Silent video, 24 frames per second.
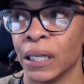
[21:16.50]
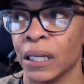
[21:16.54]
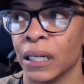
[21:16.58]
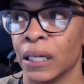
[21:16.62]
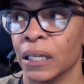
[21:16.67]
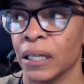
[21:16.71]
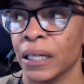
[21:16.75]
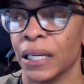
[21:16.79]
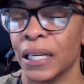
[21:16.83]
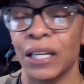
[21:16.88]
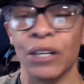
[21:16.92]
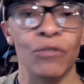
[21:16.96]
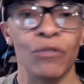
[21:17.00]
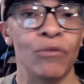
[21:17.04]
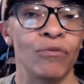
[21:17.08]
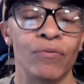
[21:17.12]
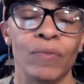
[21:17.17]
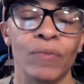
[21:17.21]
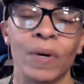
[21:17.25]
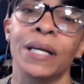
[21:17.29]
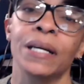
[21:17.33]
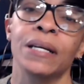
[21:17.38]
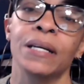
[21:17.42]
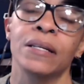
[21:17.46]

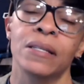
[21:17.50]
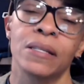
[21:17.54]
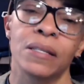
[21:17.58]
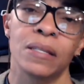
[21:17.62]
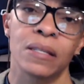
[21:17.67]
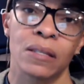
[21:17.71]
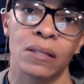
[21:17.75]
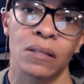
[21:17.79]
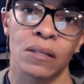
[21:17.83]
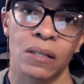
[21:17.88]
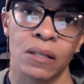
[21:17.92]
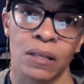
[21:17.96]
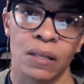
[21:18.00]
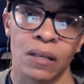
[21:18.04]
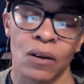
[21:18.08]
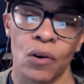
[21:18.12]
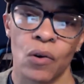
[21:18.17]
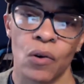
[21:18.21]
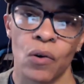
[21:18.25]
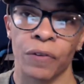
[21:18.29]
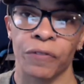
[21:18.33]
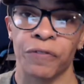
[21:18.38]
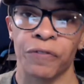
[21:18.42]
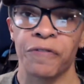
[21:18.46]
erase
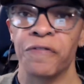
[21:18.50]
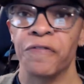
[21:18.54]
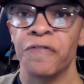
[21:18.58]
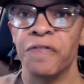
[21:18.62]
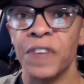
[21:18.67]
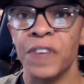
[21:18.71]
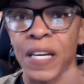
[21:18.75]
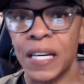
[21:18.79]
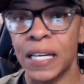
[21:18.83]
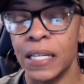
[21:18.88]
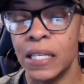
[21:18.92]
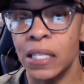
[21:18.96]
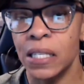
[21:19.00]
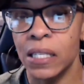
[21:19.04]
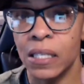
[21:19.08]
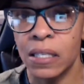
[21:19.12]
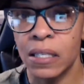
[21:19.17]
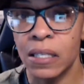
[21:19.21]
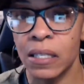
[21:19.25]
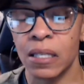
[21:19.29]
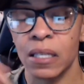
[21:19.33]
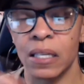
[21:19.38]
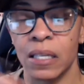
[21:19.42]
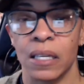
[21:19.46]
or
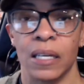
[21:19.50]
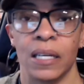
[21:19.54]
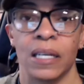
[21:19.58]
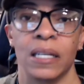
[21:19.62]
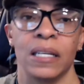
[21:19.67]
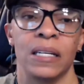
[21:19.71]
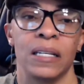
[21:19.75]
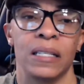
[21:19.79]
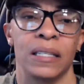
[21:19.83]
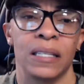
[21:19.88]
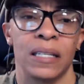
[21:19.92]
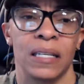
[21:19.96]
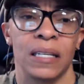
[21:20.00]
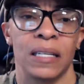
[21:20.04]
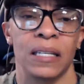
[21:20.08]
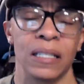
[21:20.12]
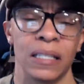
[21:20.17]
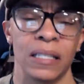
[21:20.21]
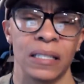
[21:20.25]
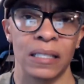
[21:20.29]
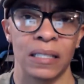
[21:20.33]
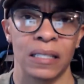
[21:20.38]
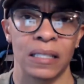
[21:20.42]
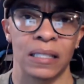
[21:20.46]
fix anything
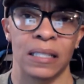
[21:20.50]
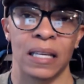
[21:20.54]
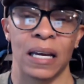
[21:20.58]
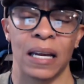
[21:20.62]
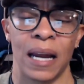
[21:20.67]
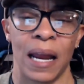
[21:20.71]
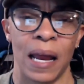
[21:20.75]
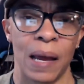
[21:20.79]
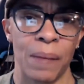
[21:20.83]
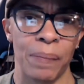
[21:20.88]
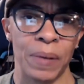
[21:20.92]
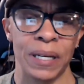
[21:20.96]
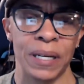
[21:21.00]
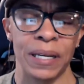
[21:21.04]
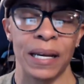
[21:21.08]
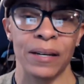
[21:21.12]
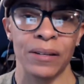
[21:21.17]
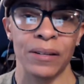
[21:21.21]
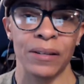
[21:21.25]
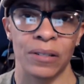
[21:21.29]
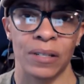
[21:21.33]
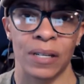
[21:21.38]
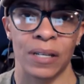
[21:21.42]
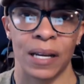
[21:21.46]
that happened
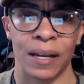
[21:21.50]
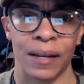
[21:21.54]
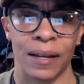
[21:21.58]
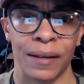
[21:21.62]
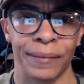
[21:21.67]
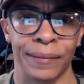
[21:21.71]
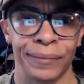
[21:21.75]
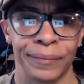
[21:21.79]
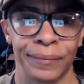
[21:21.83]
yesterday.